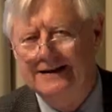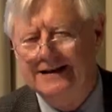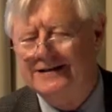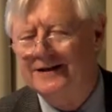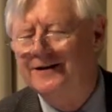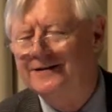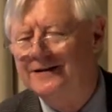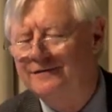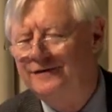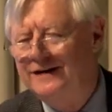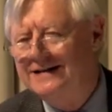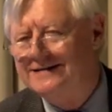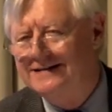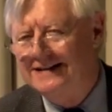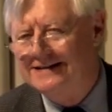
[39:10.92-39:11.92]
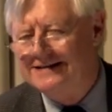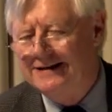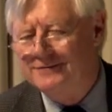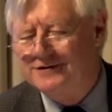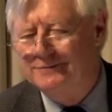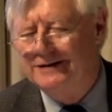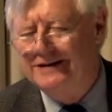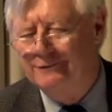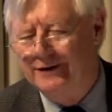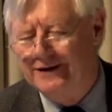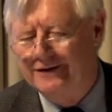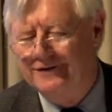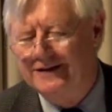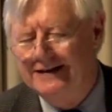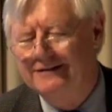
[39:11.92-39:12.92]
Eternal feasting seems to be one
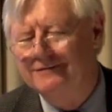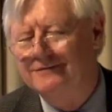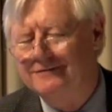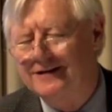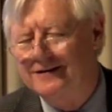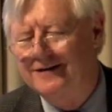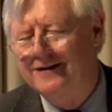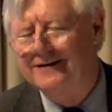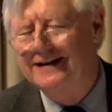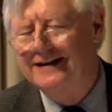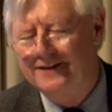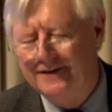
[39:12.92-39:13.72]
of the recurring